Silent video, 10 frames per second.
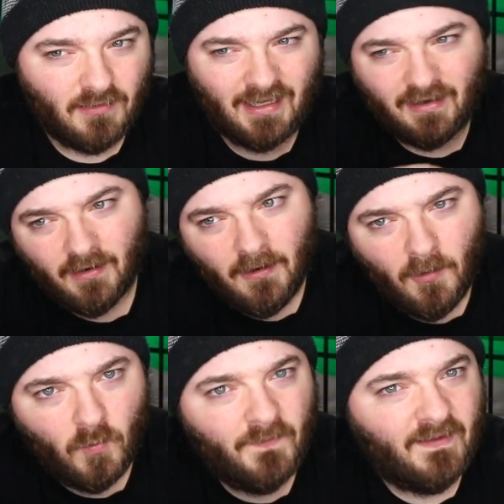Like
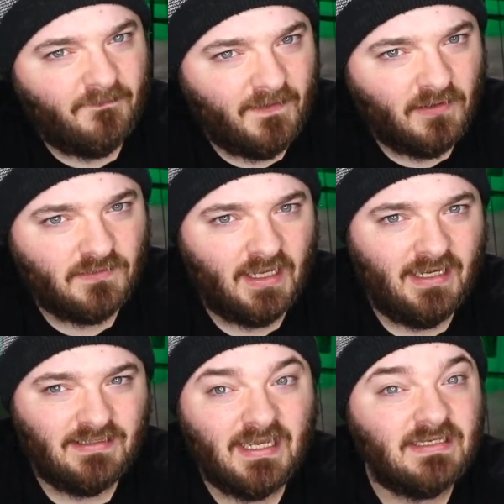when they failed
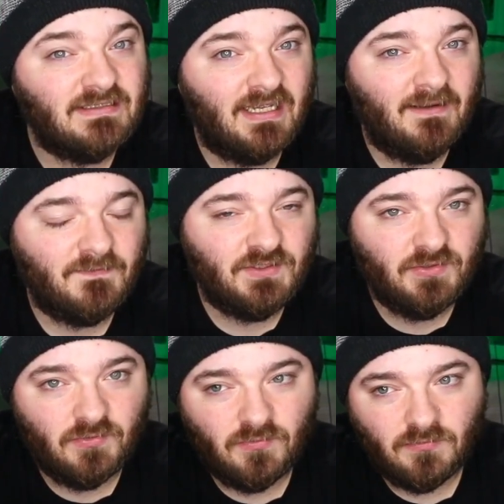a deck save
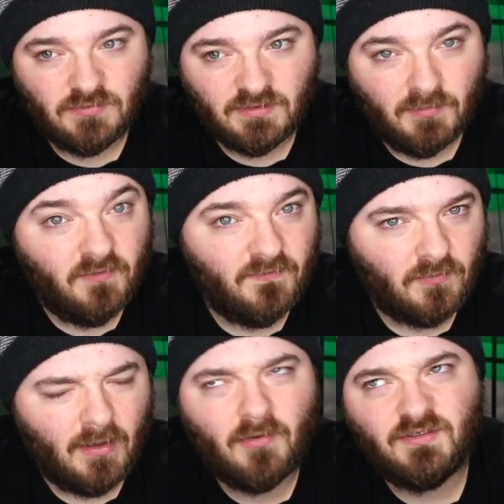to move the
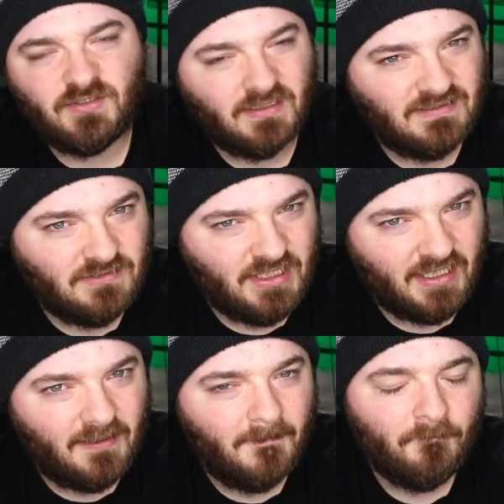or a strength
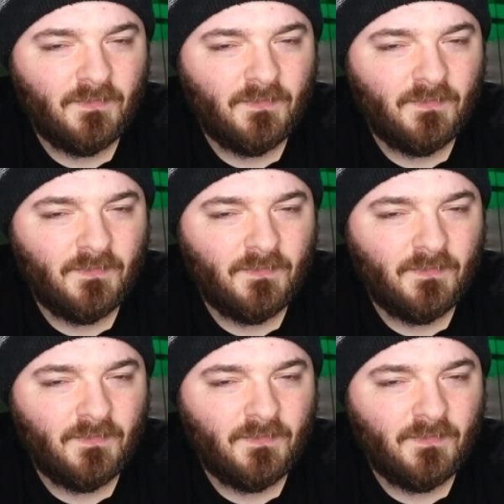check